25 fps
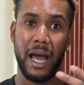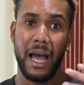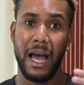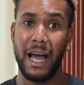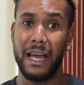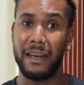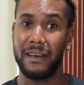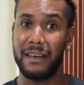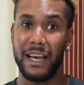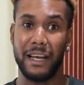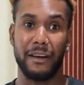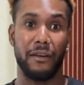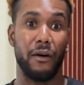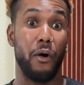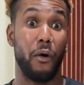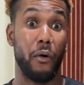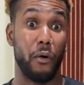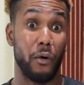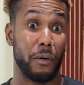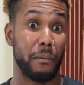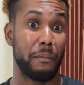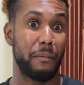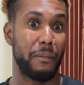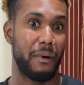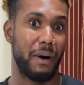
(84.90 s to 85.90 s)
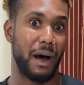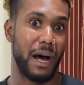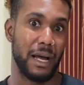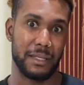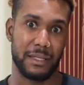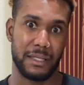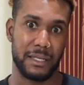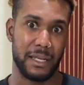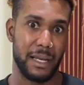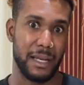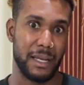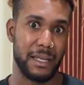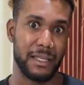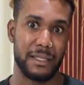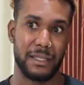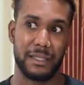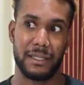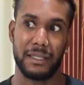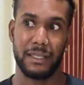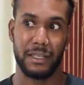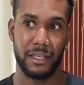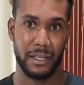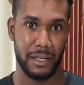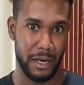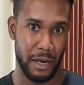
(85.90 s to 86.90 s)
and that whole process,
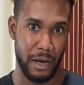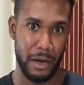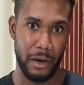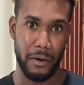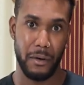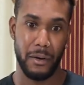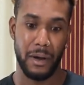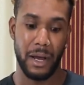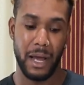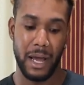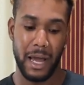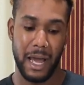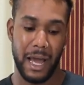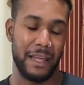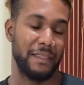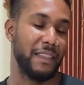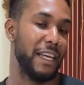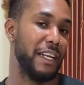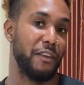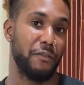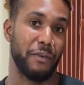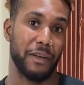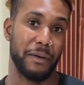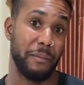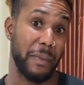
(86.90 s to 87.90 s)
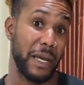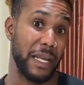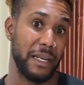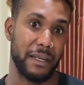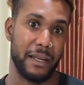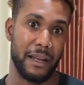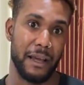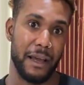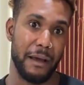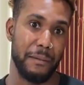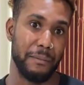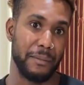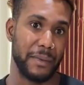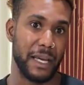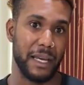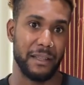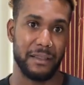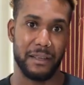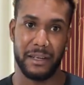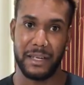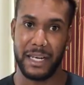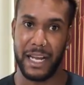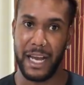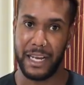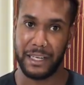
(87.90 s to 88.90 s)
and then you admit them, get
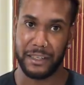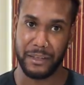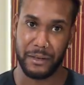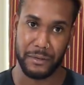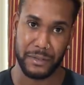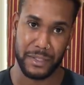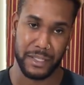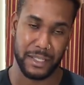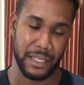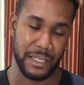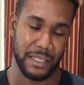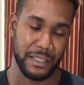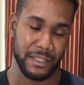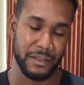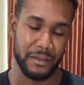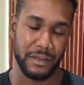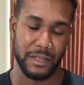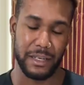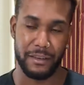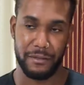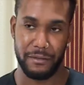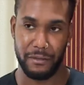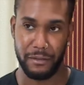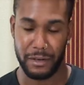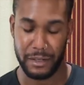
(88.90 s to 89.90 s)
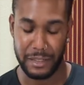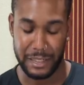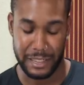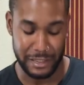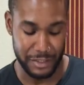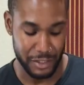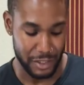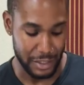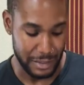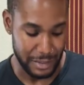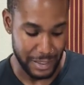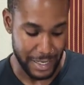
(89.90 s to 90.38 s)
their diagnoses, your differential